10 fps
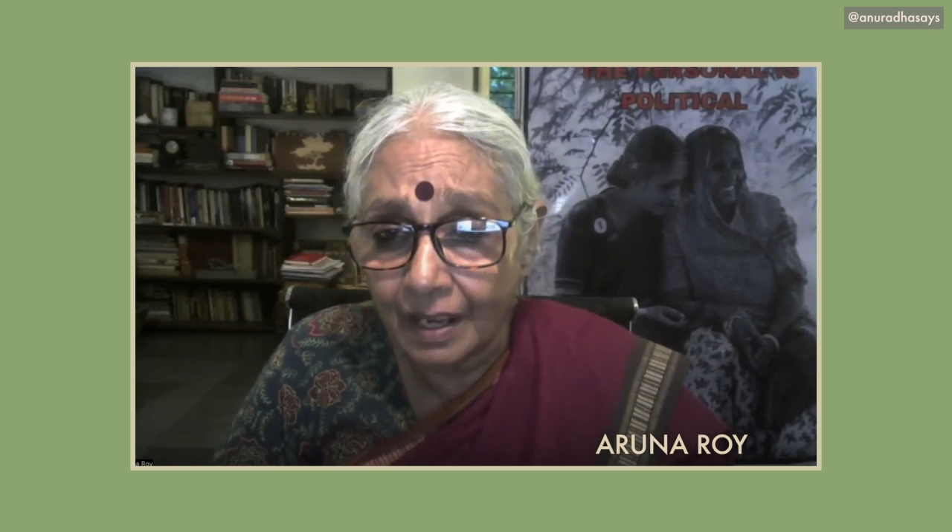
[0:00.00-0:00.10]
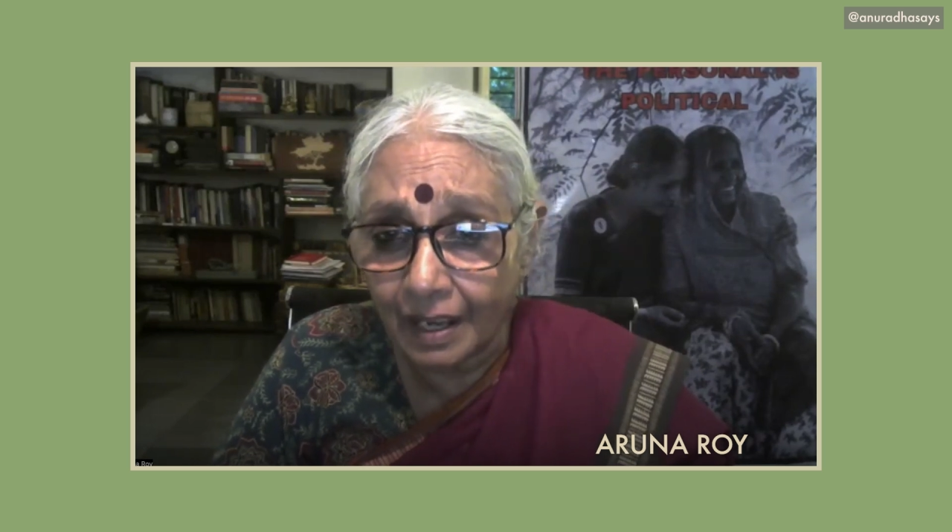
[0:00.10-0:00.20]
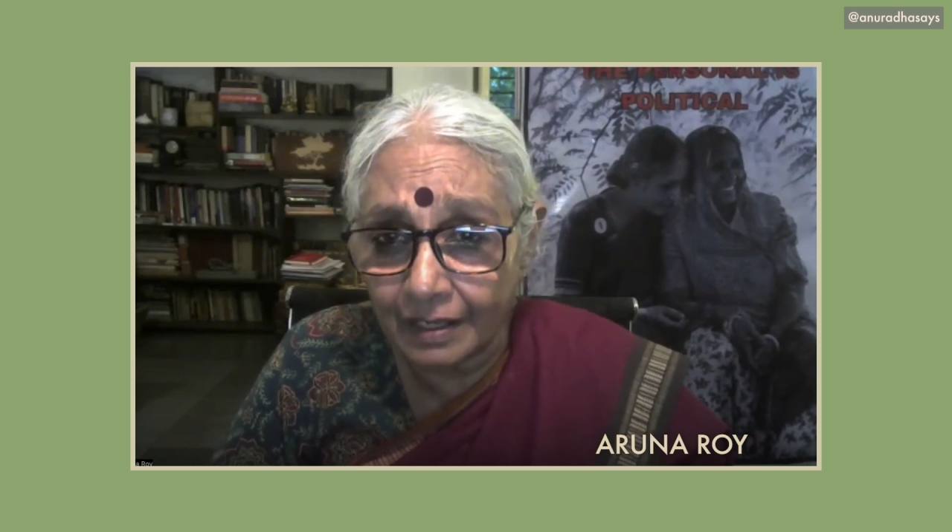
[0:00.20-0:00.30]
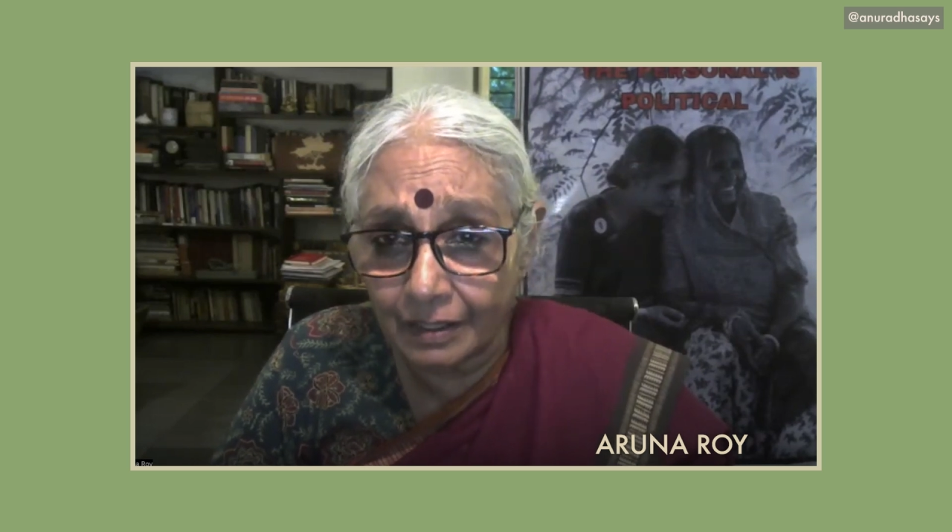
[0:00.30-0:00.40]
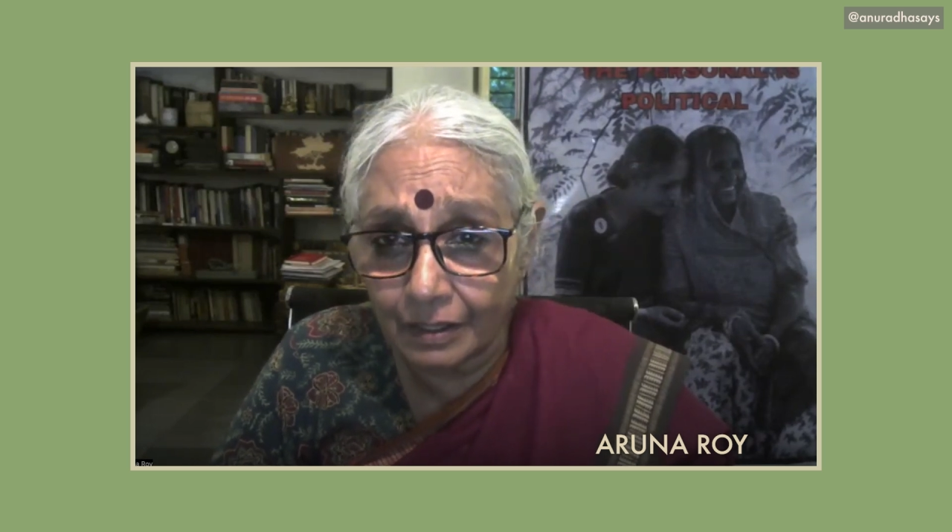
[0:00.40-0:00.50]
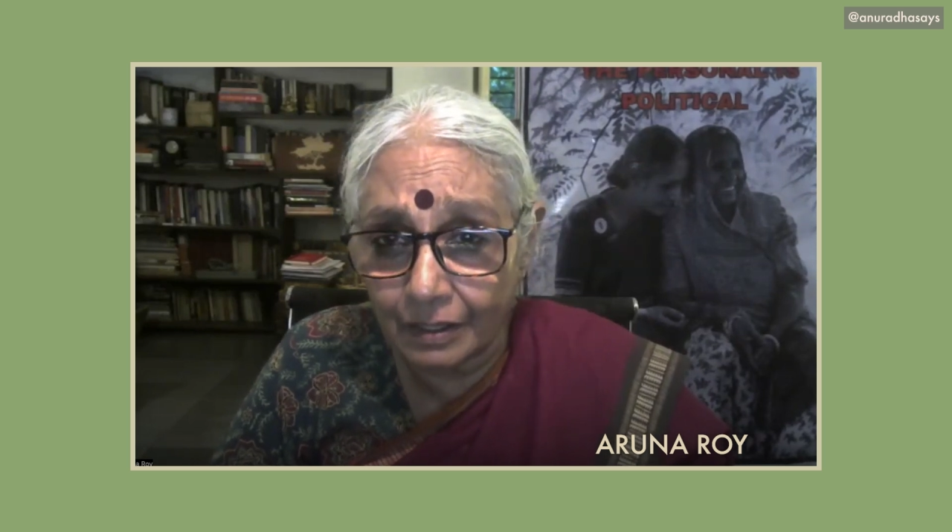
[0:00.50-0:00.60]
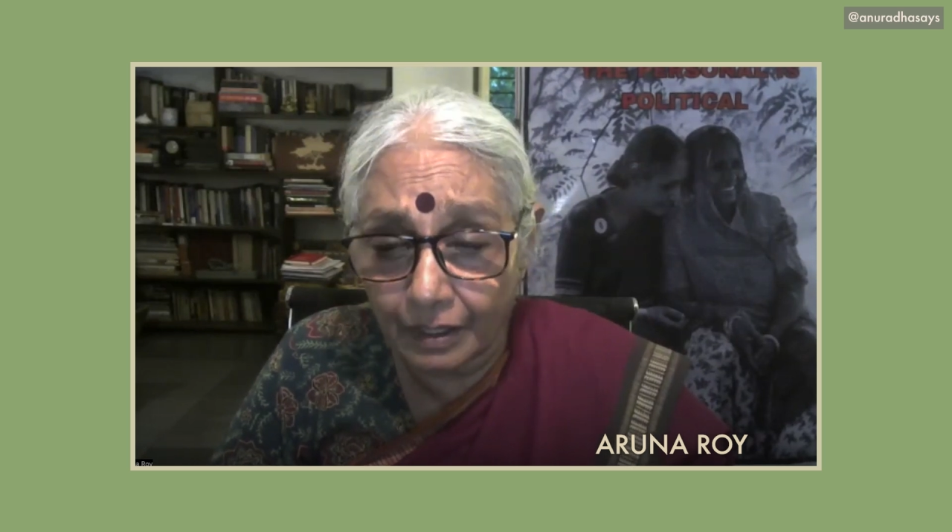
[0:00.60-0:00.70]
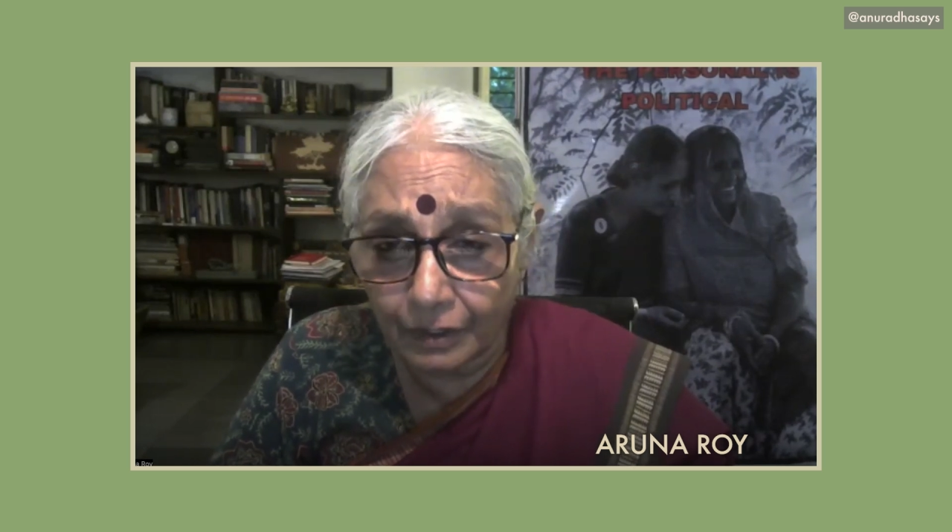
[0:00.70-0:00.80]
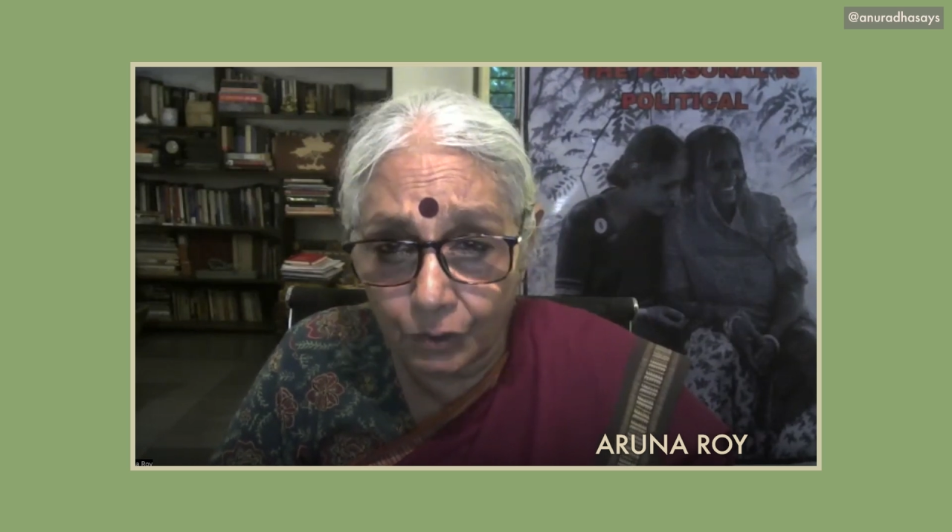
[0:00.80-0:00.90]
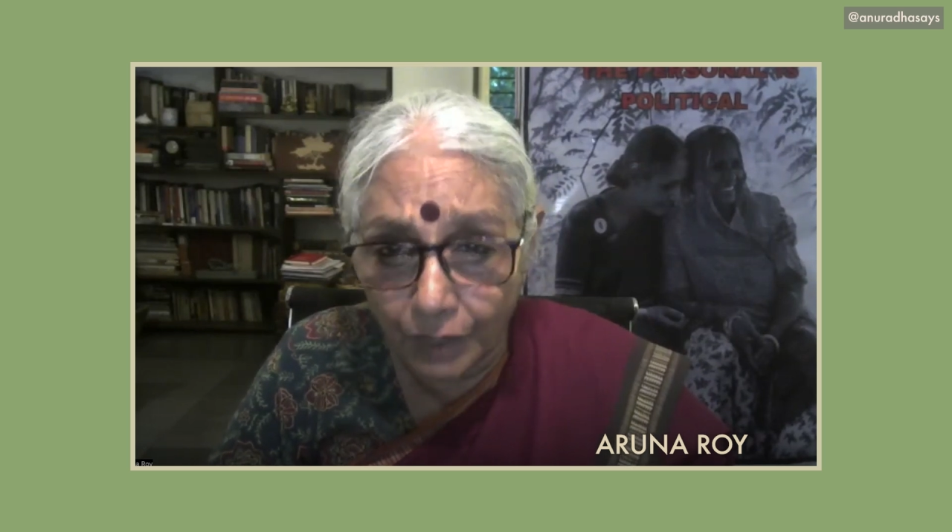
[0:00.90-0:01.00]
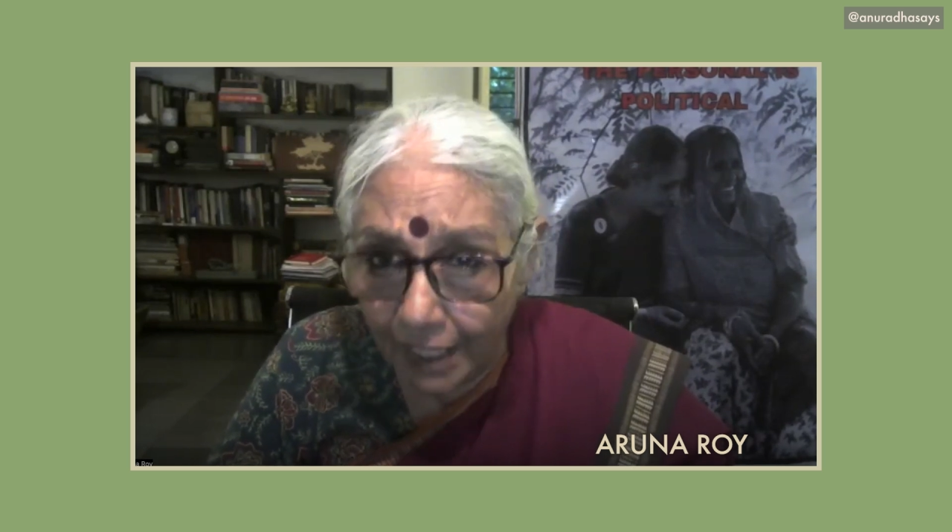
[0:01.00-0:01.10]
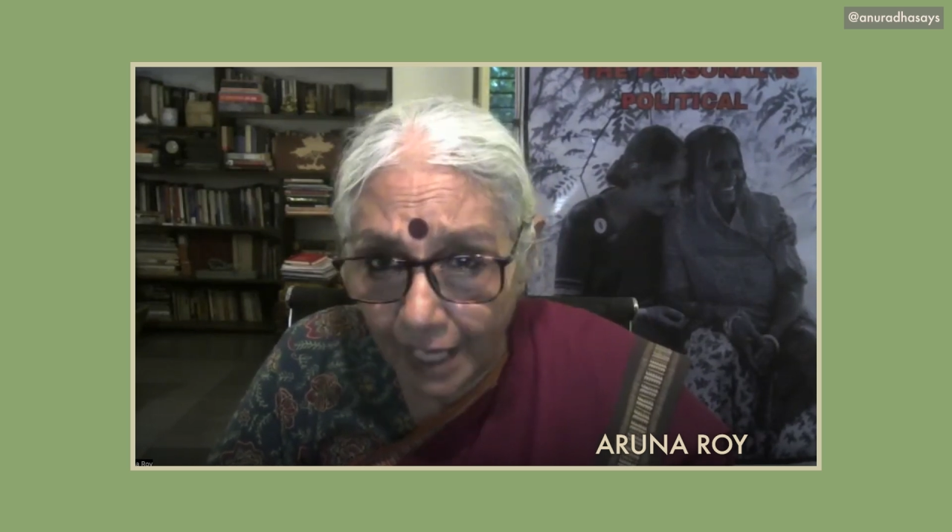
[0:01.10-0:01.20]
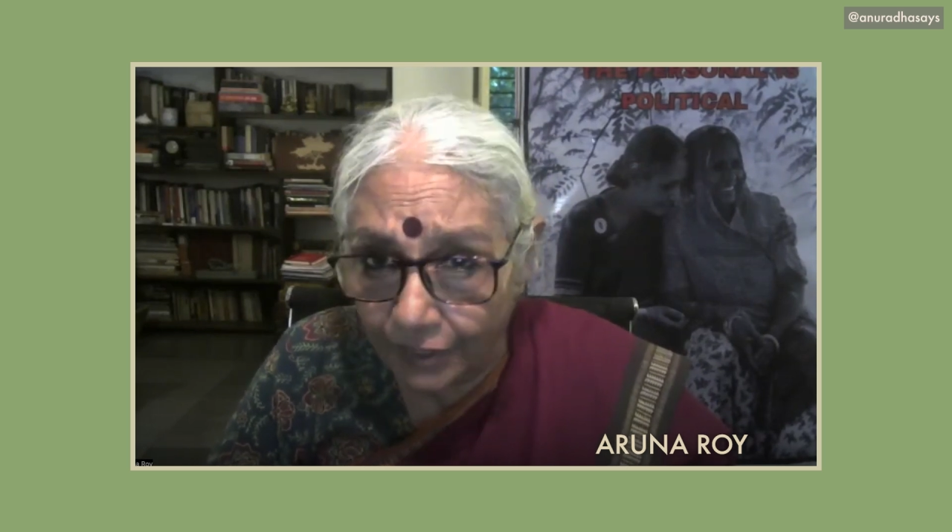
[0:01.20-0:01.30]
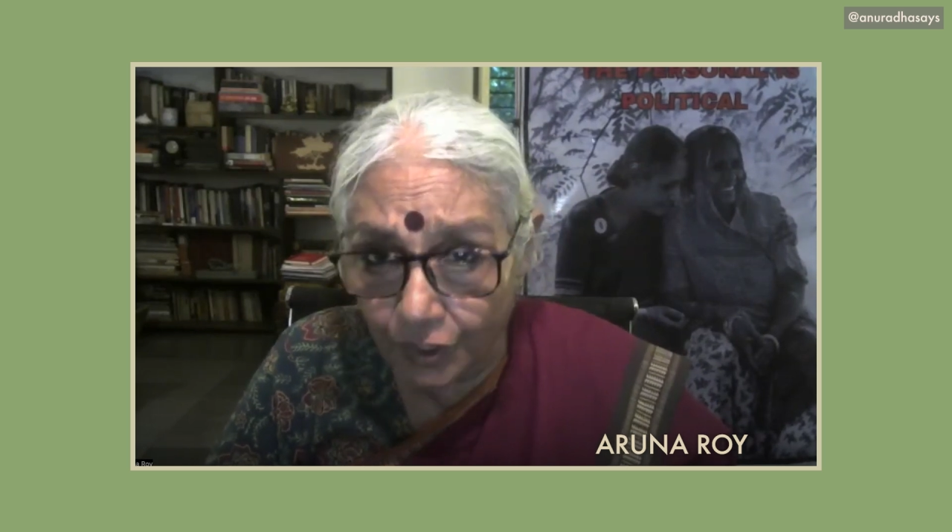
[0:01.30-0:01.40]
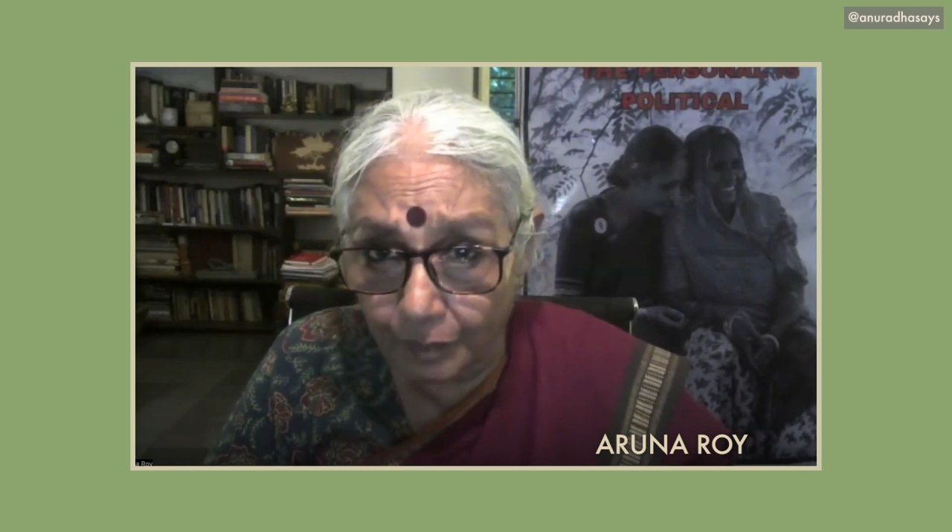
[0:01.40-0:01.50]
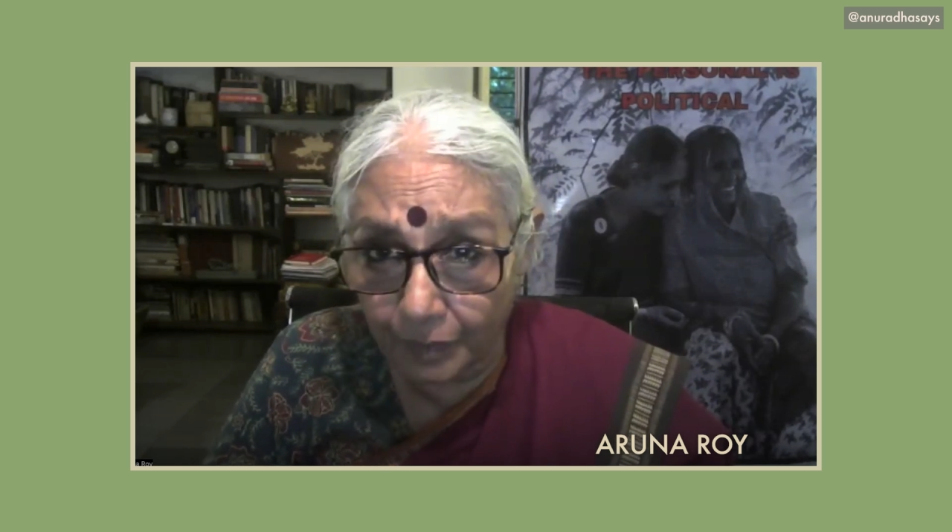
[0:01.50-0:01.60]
and unilateral